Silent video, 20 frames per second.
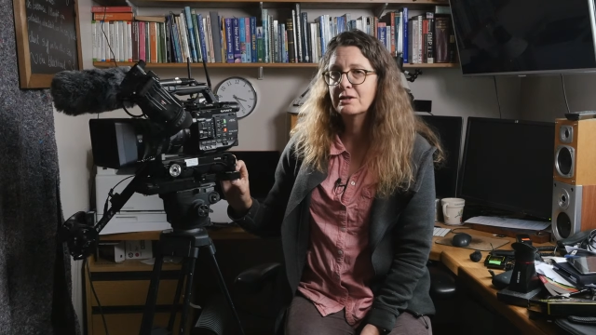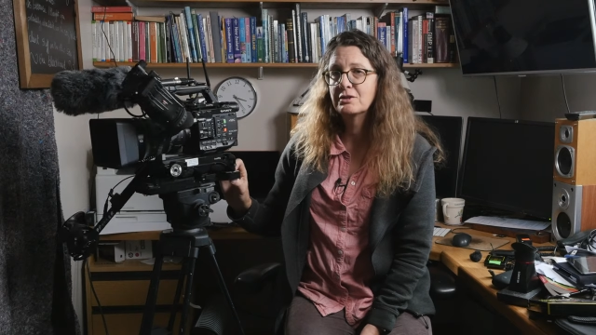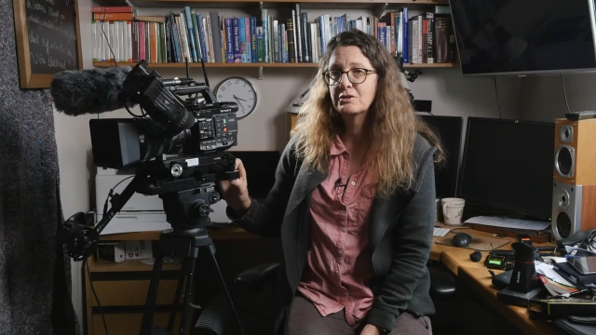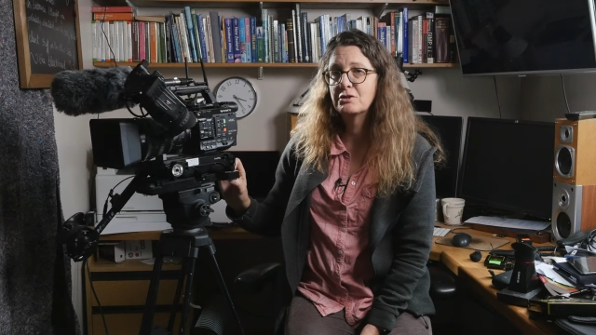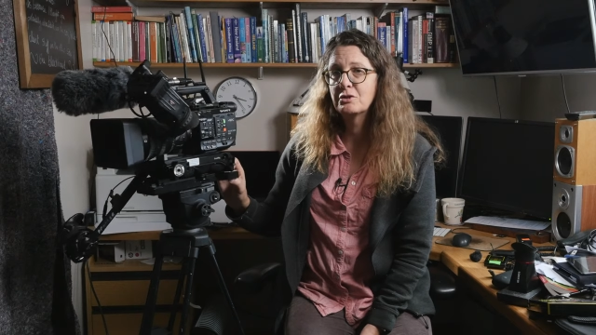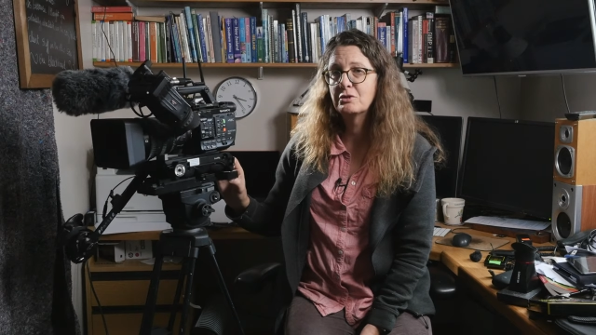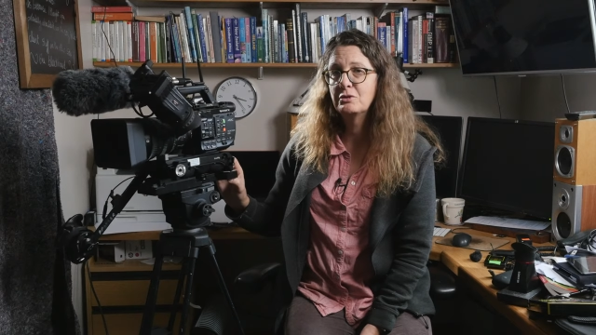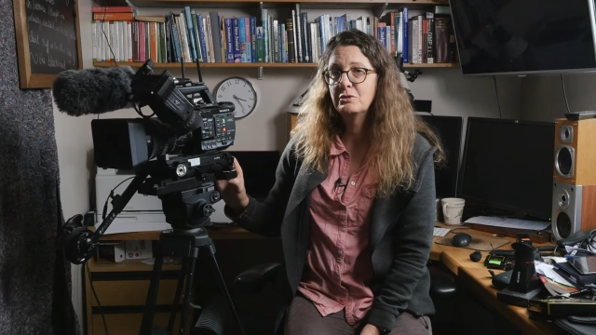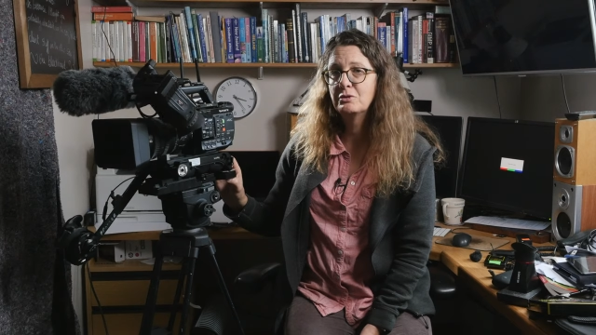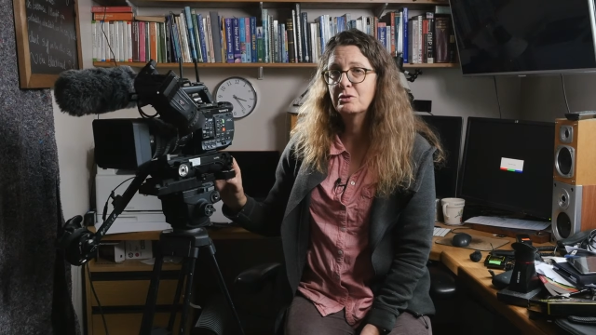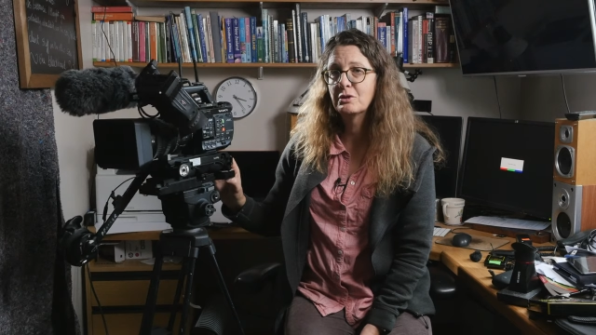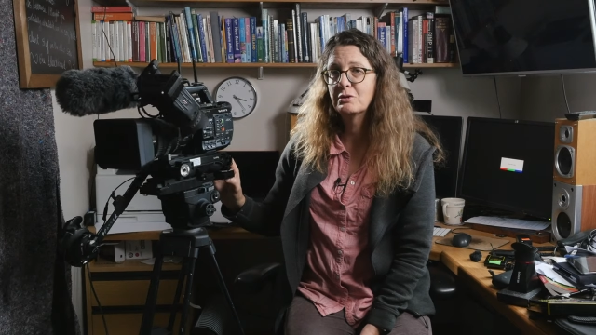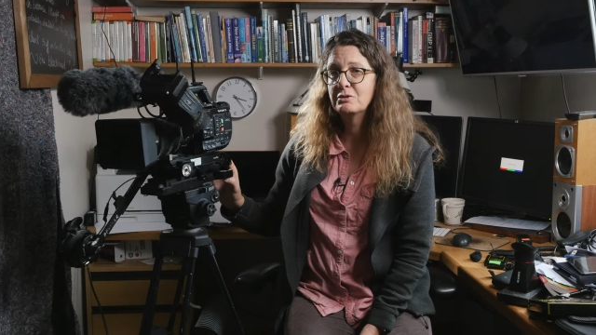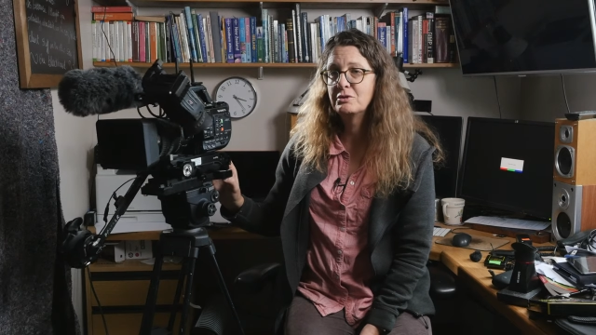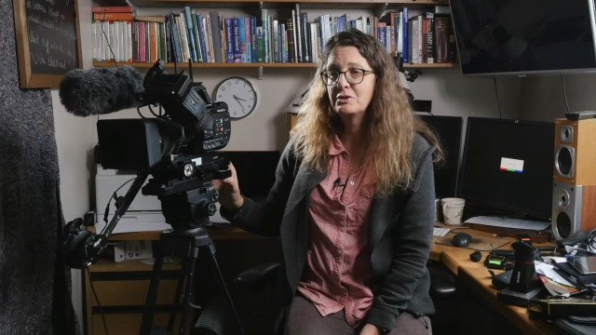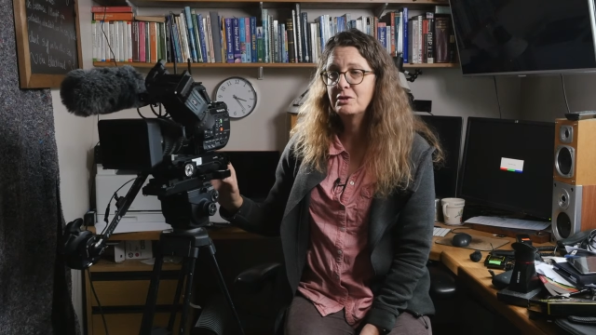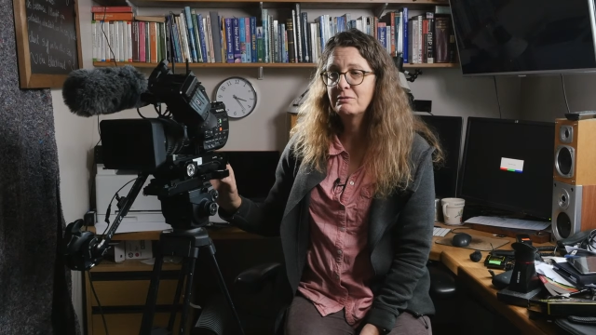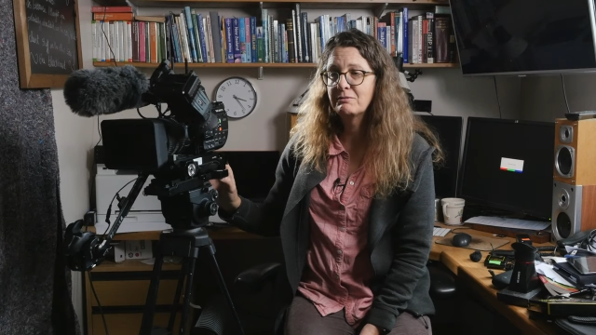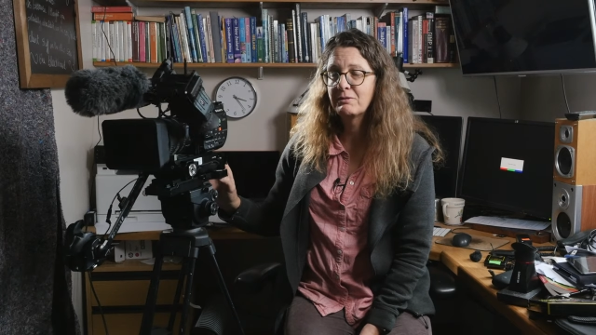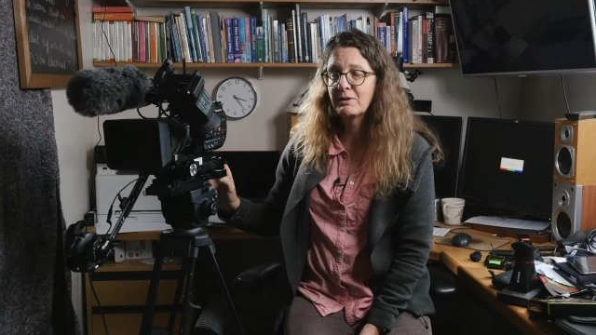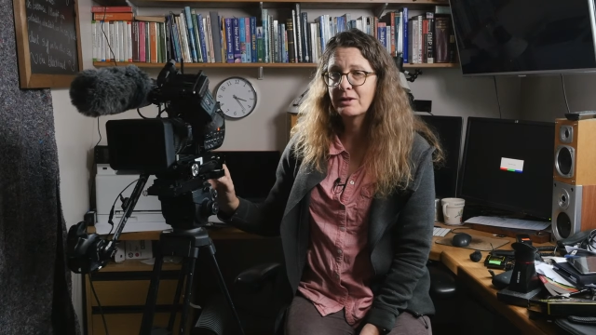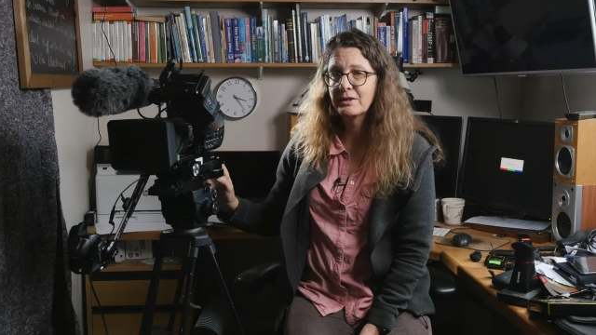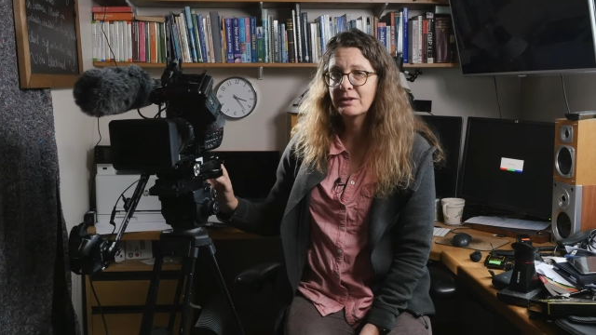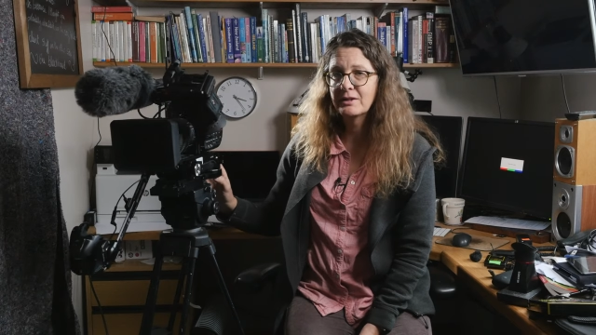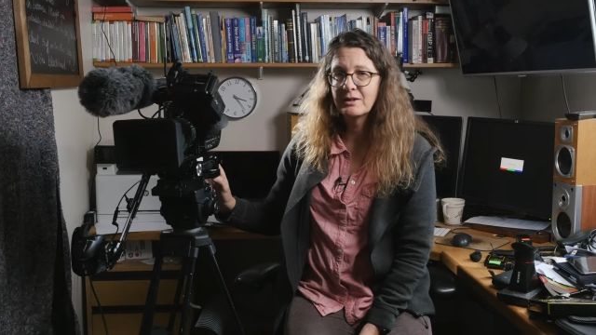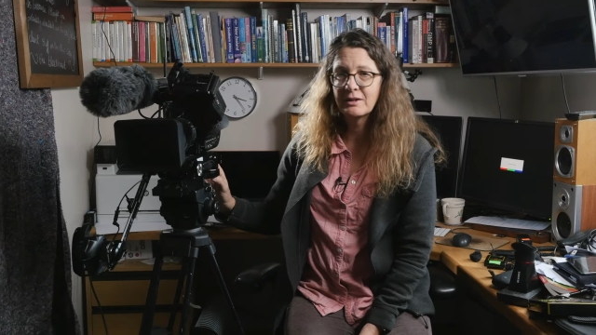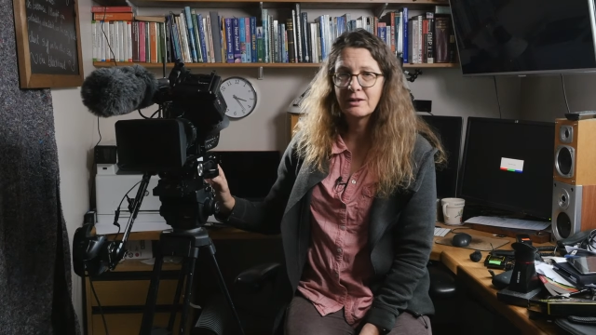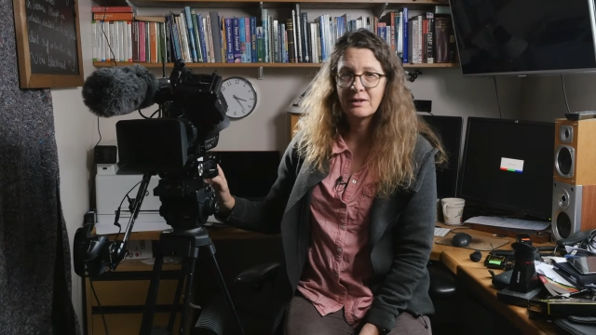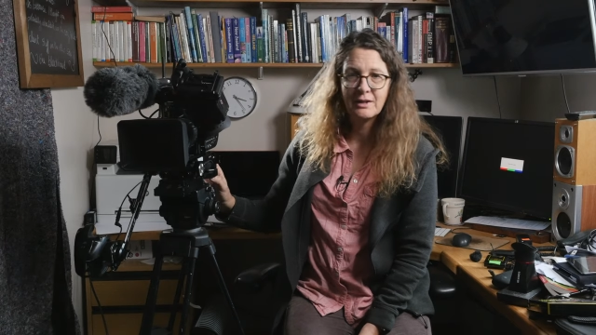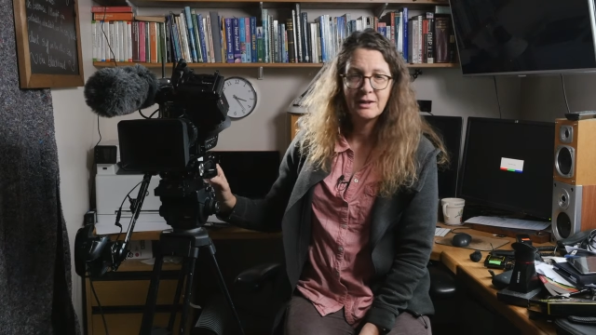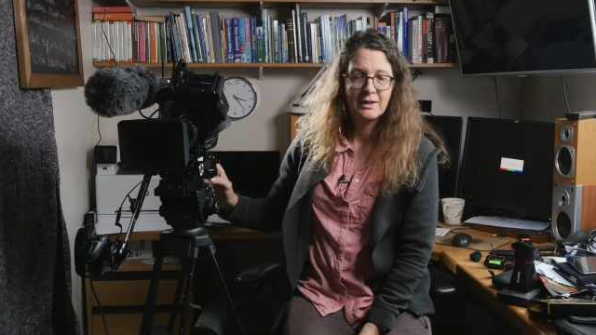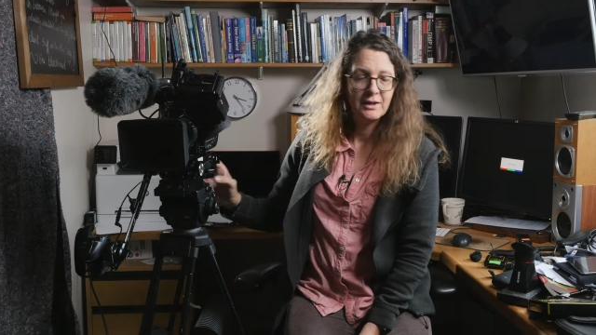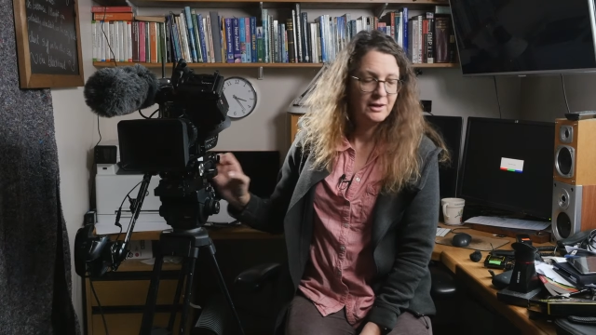Zacuto Z-finder,